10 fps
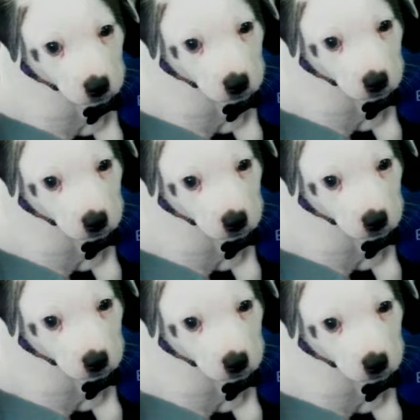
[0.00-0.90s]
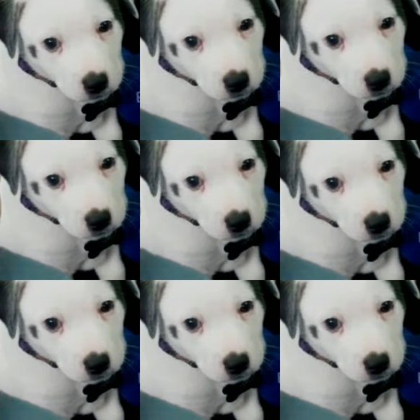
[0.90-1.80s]

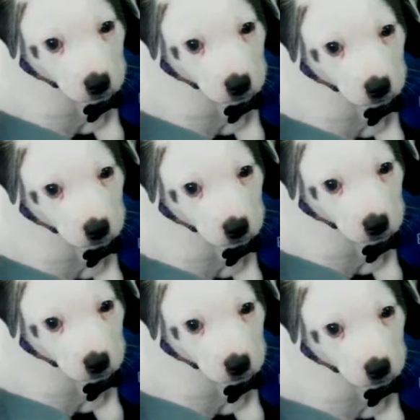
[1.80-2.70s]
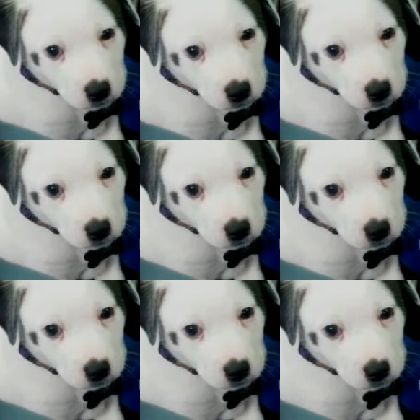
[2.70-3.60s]

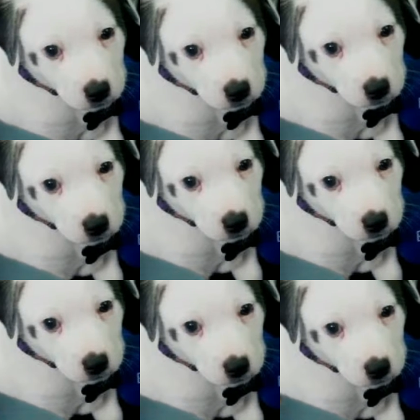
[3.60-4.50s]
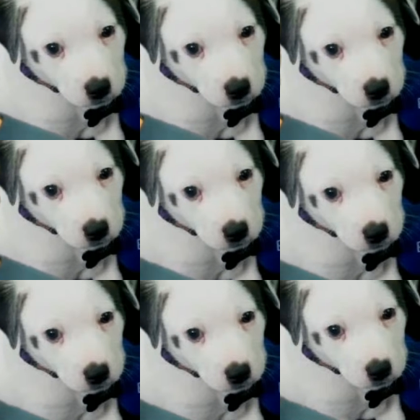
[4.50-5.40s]

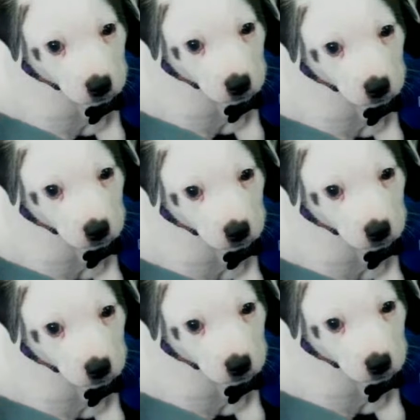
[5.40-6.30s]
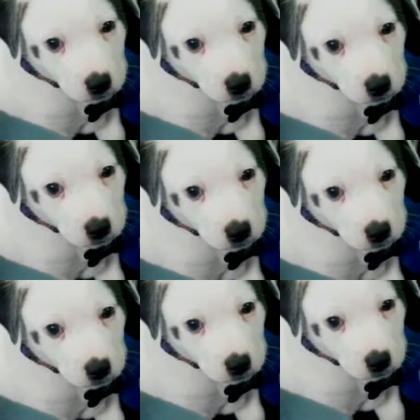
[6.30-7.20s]
(not speaking)